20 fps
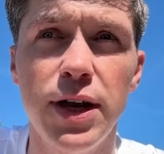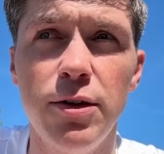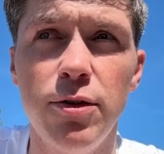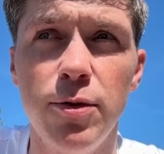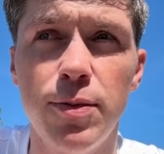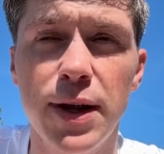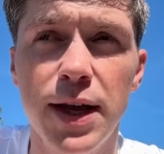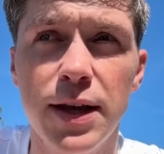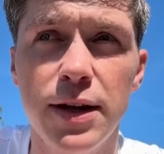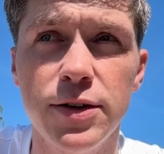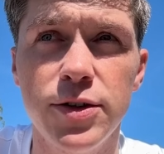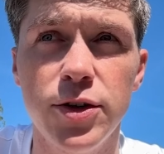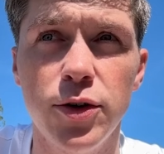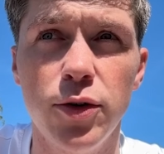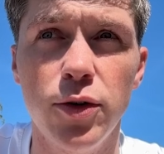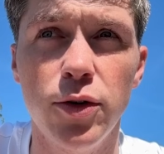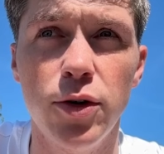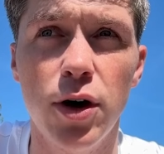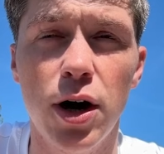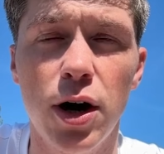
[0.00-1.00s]
So really, we played
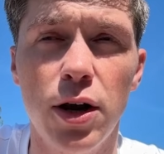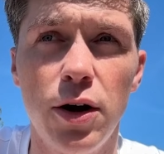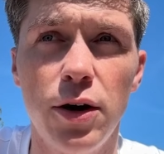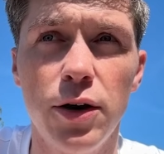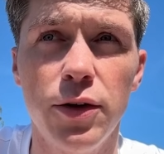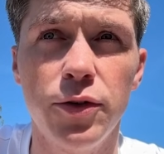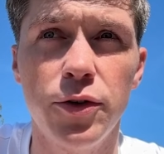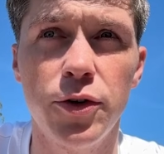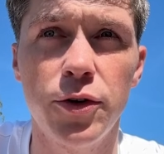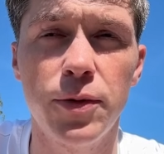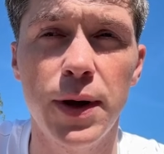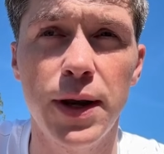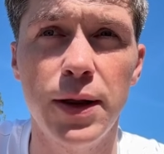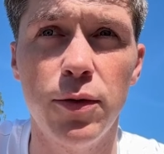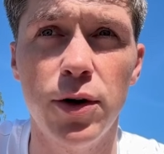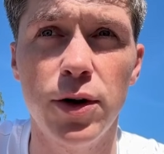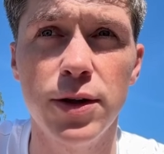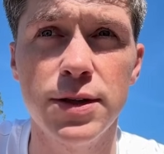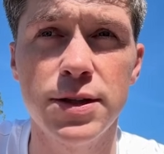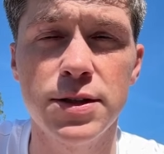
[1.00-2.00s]
in 2 All-Ireland or
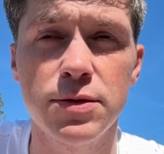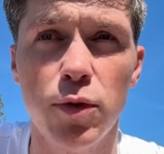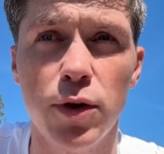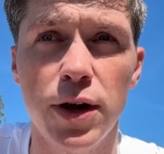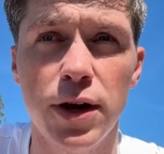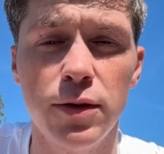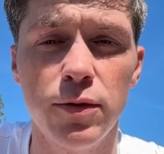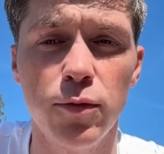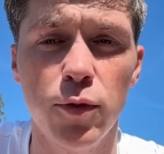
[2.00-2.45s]
21s,